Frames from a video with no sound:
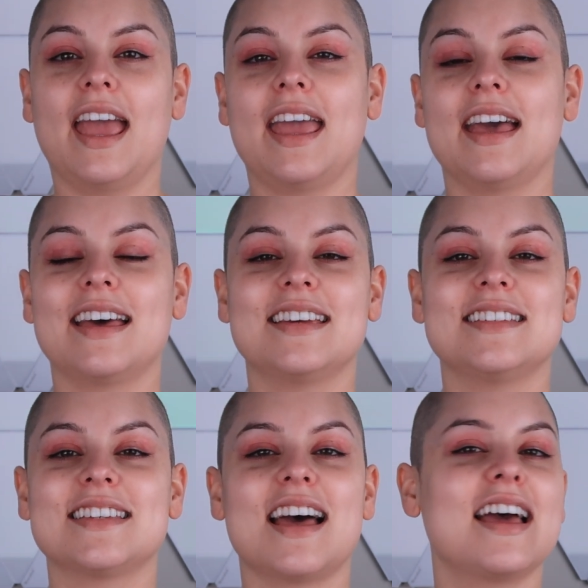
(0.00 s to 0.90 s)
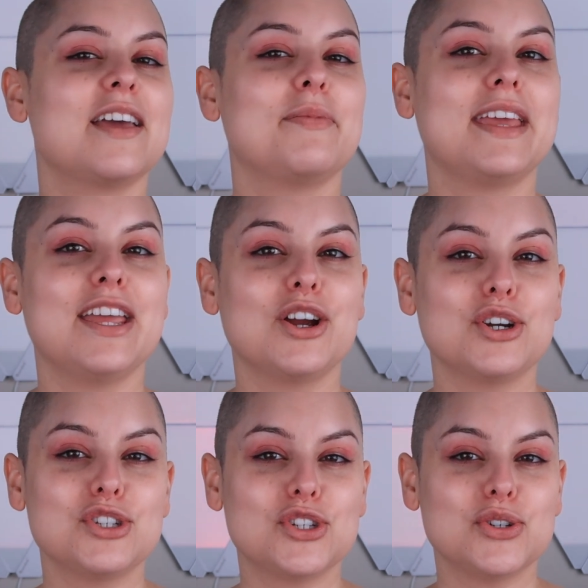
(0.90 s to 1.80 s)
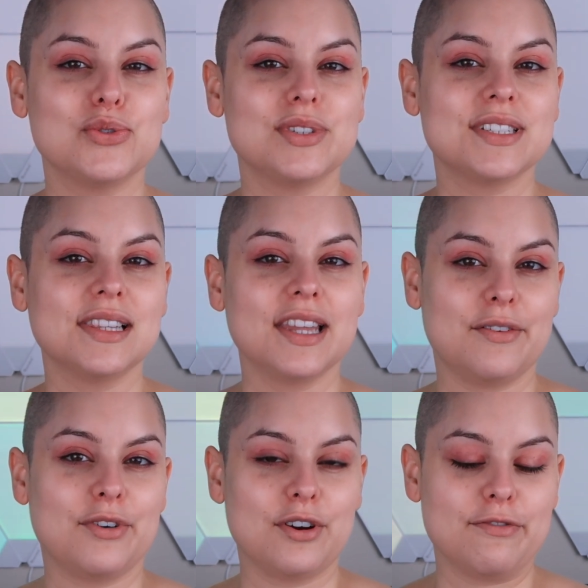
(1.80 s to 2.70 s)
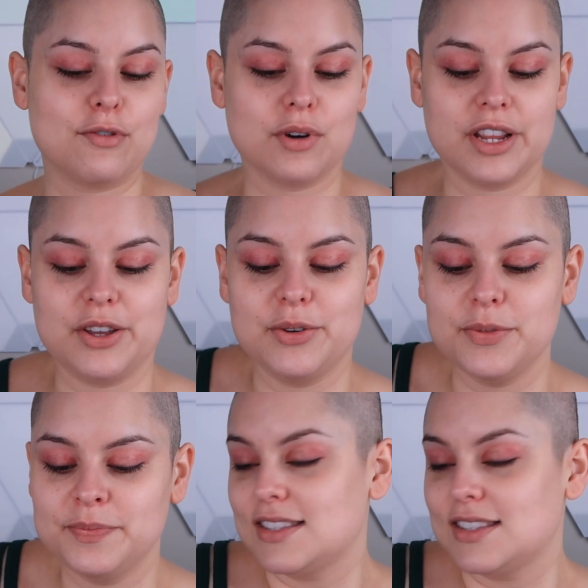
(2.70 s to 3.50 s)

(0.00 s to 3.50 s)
and I am here to deliver for you.